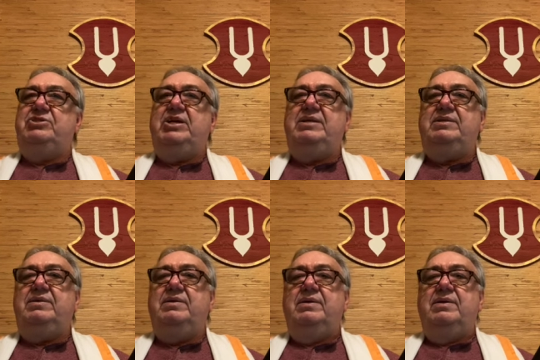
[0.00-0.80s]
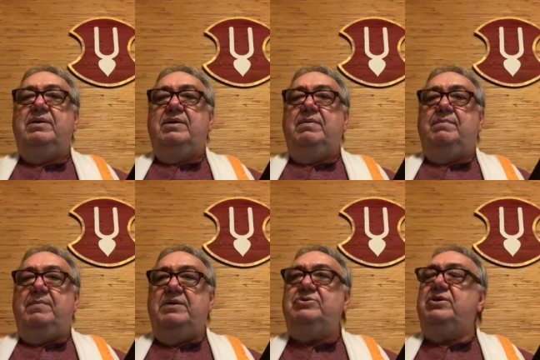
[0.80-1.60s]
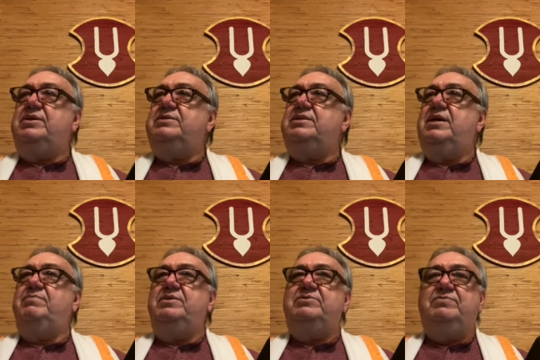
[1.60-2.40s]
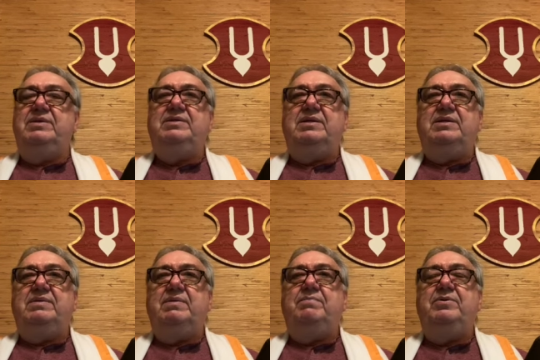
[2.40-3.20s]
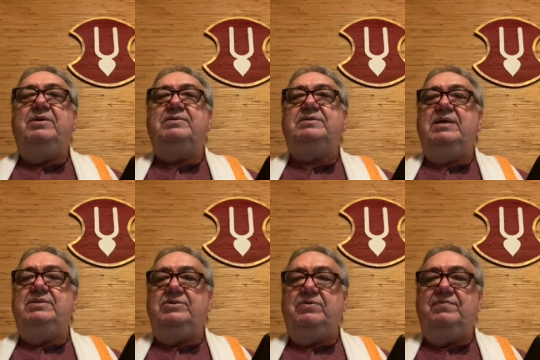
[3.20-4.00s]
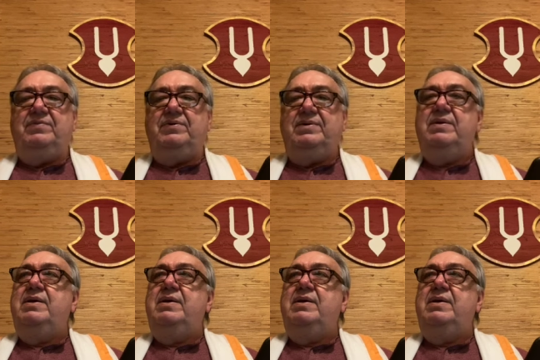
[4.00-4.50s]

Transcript: chant mantras, I must read the books and so forth,